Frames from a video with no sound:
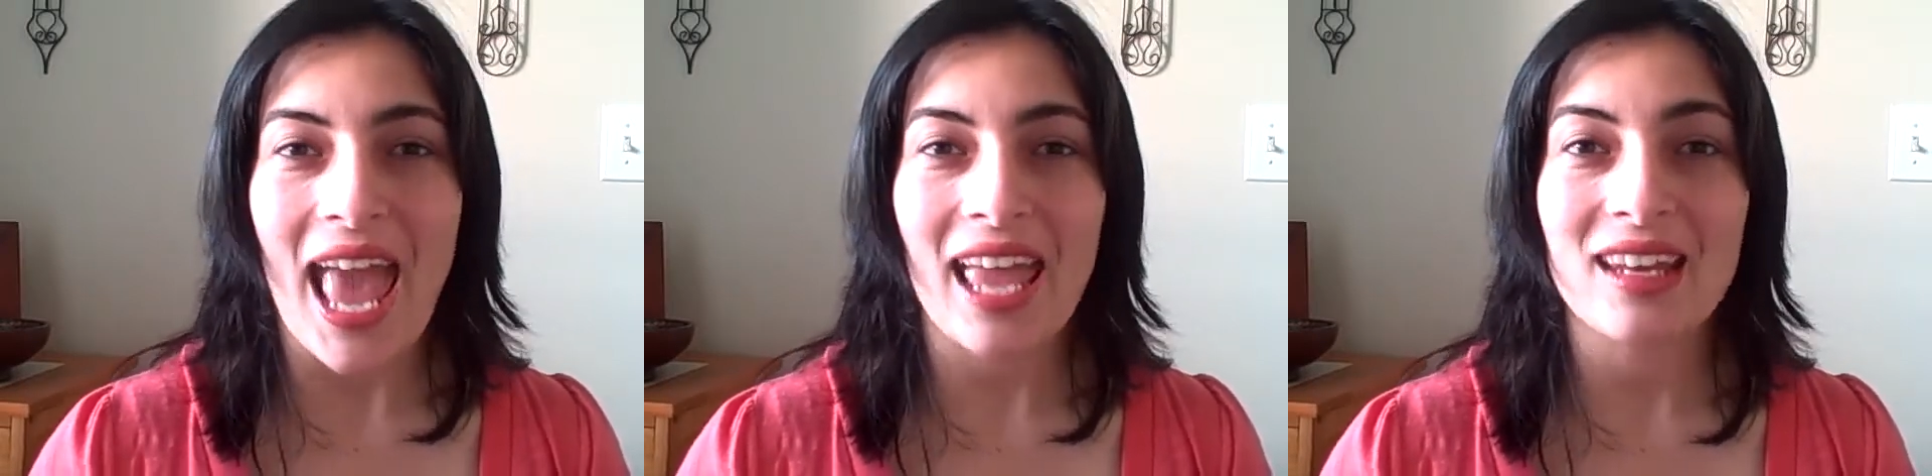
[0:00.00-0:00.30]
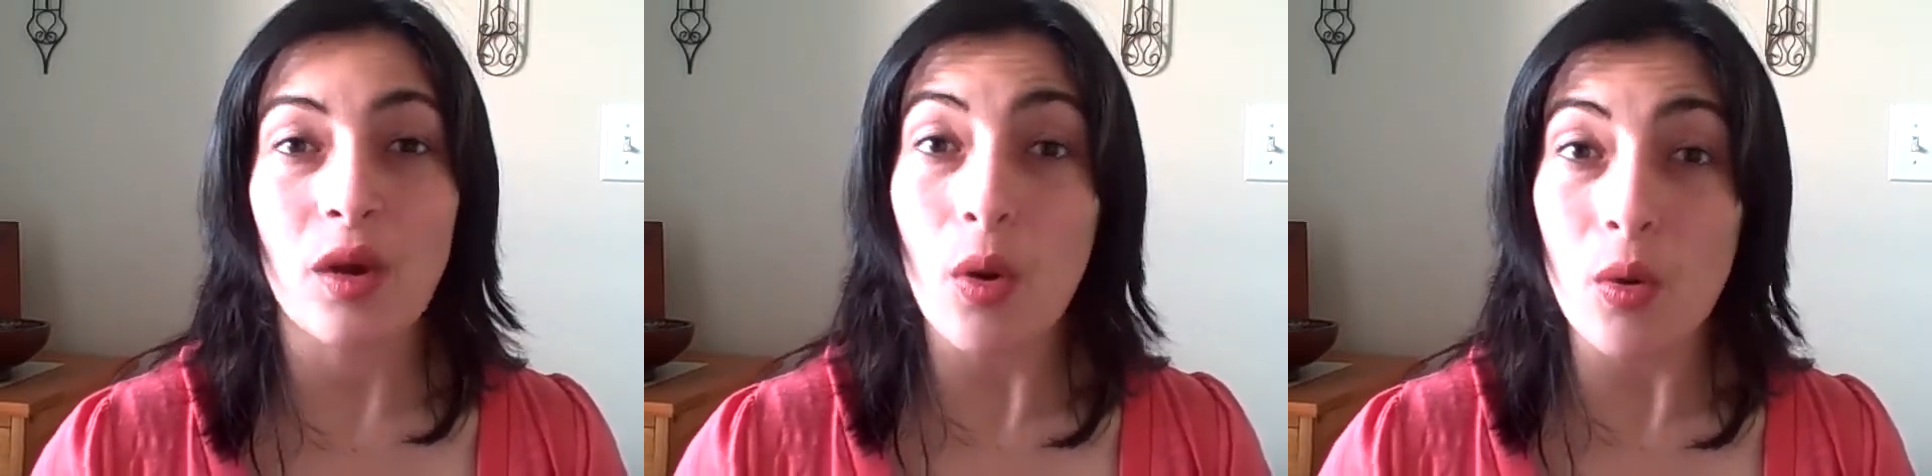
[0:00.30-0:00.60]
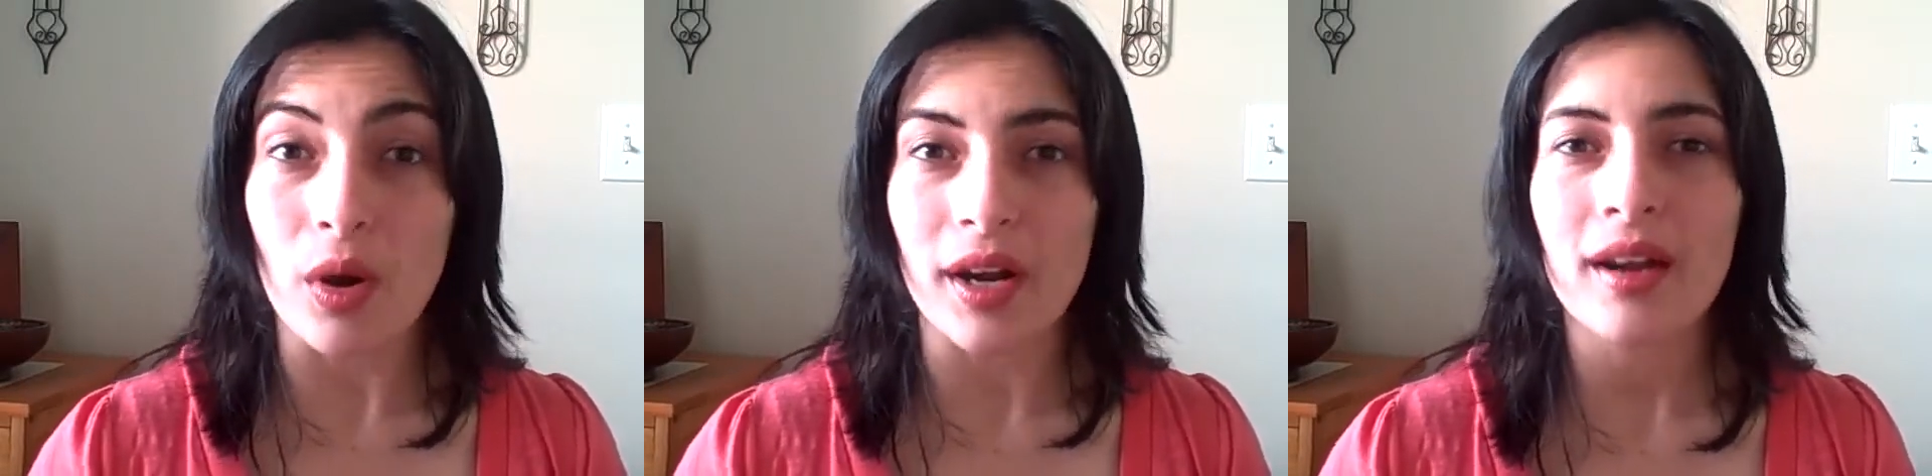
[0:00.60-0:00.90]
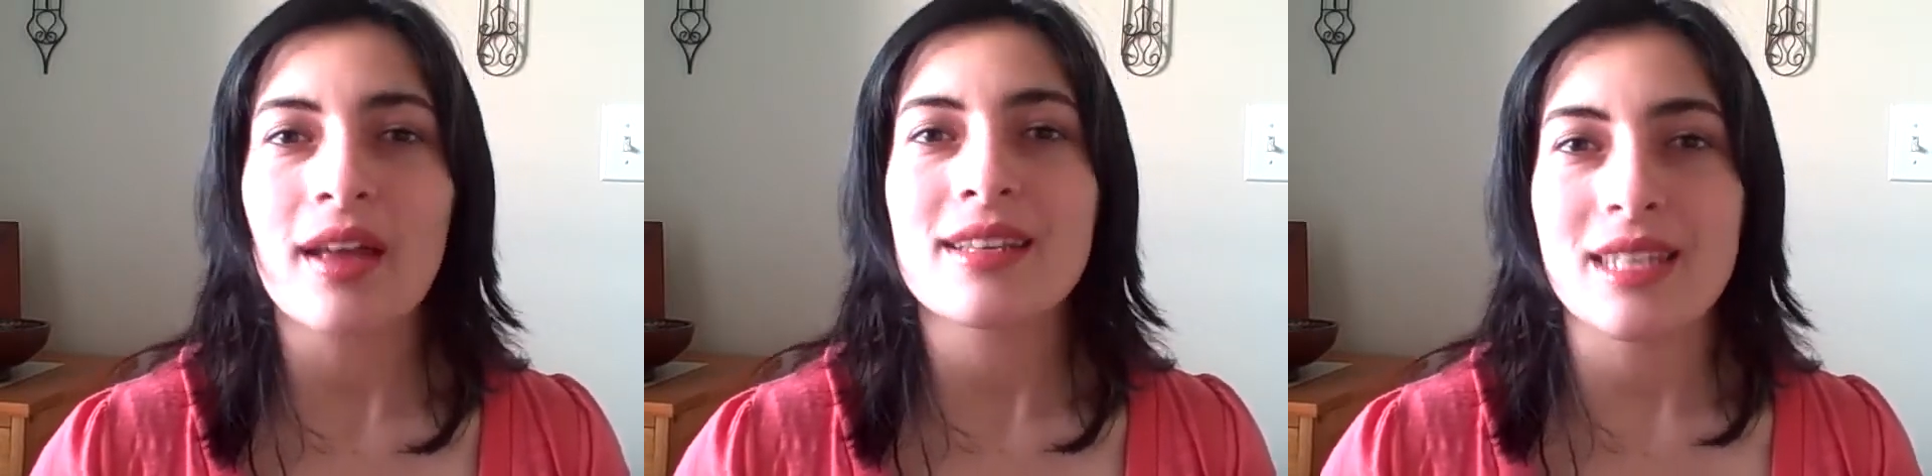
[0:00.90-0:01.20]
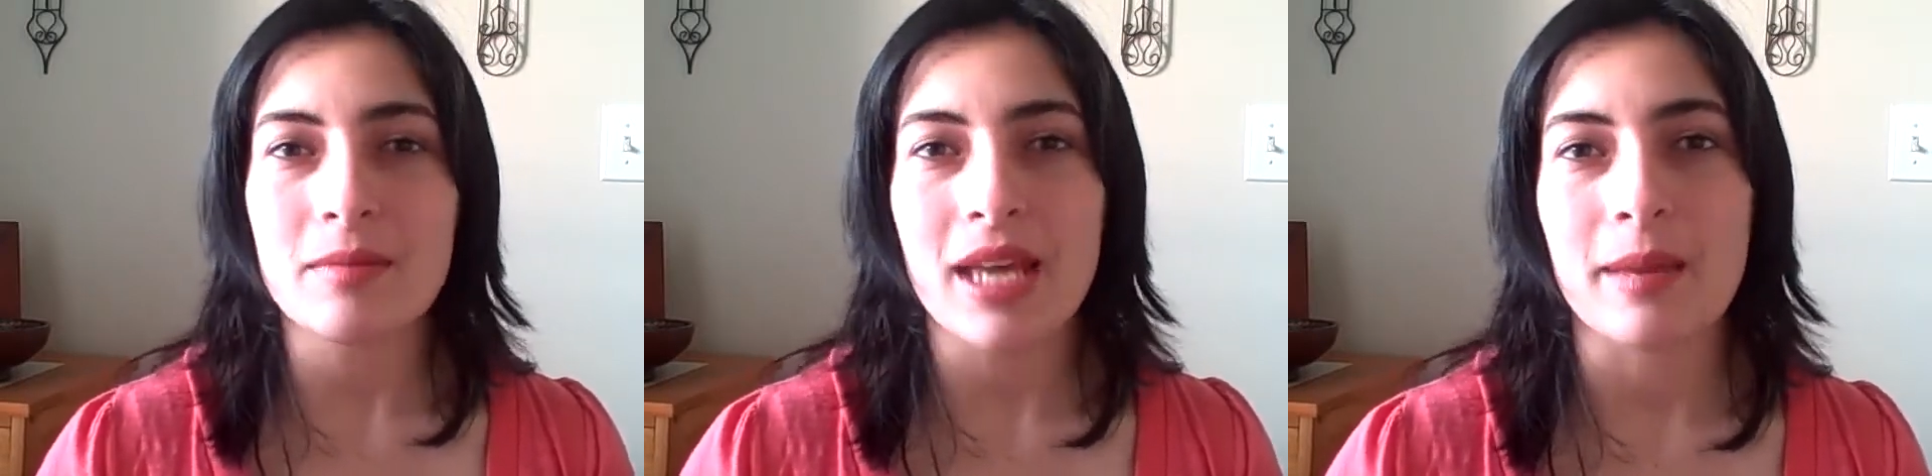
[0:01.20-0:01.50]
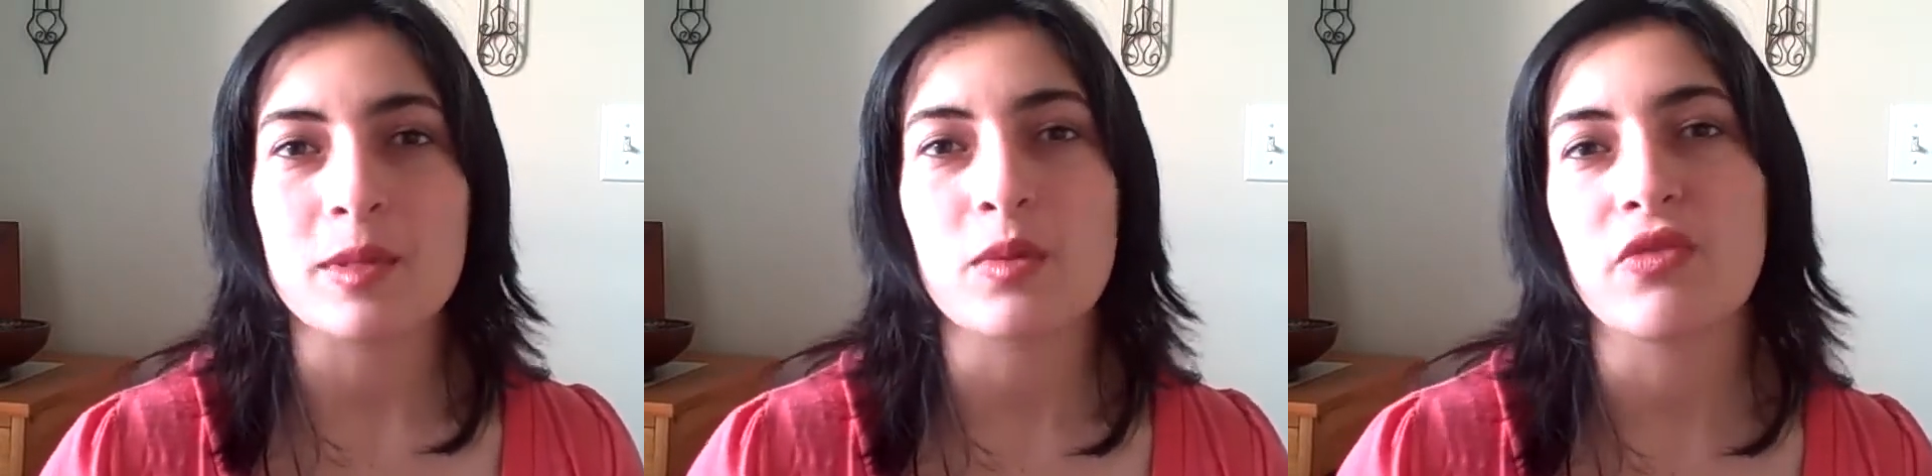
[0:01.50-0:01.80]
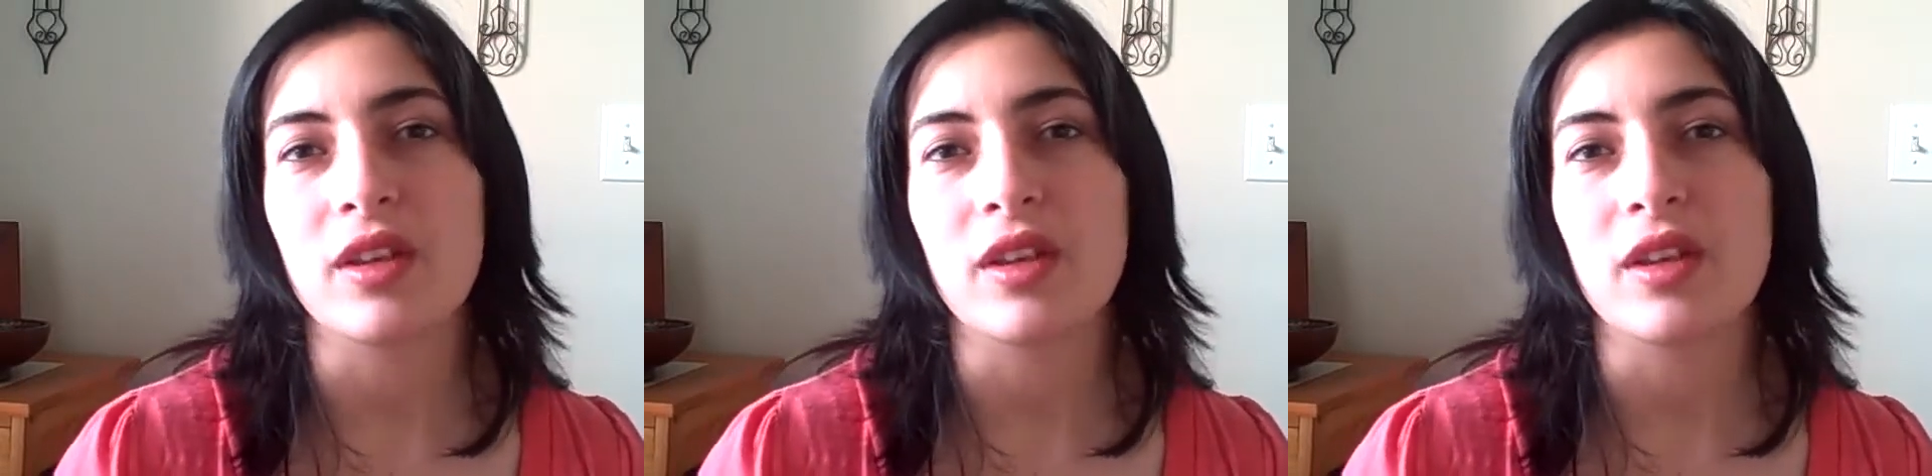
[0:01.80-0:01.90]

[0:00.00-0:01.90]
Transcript: And or sometimes we